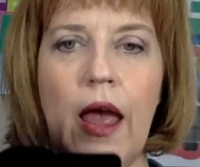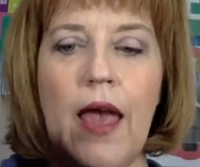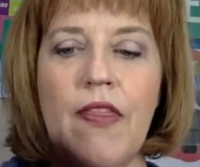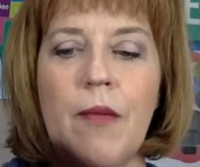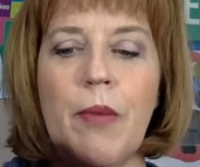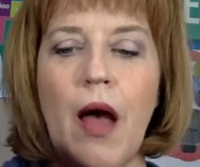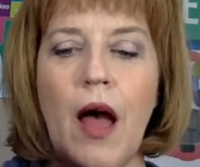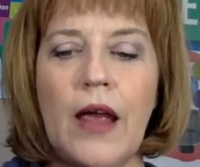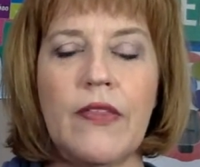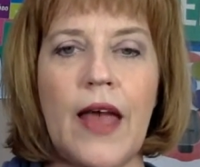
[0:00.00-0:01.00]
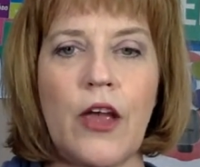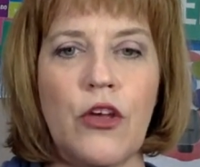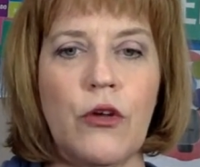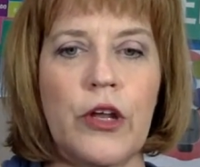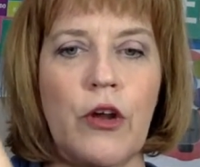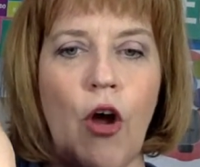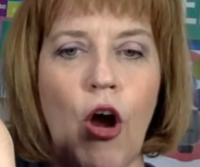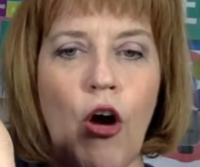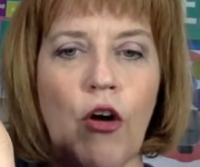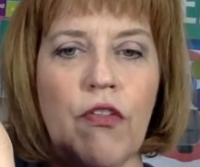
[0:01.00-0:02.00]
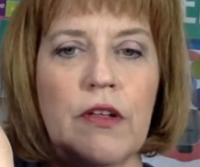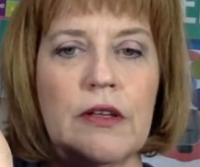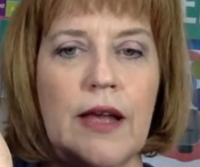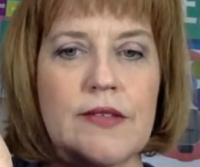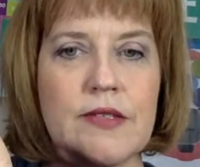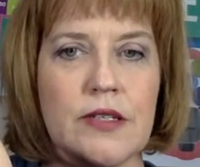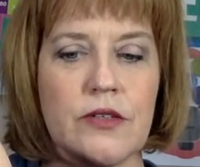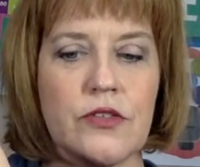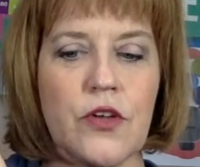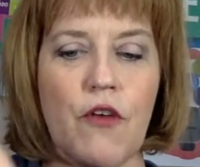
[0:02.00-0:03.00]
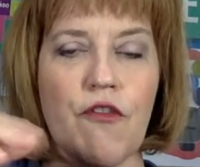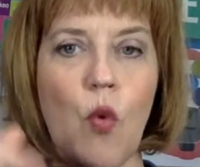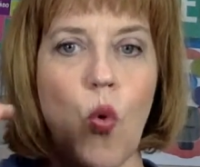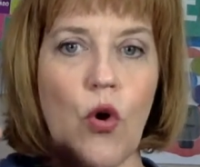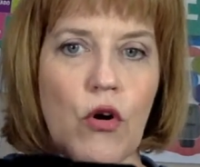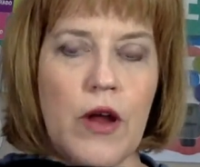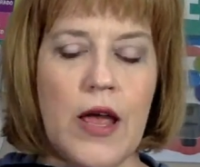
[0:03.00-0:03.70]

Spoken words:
and then behind that unit are the lessons for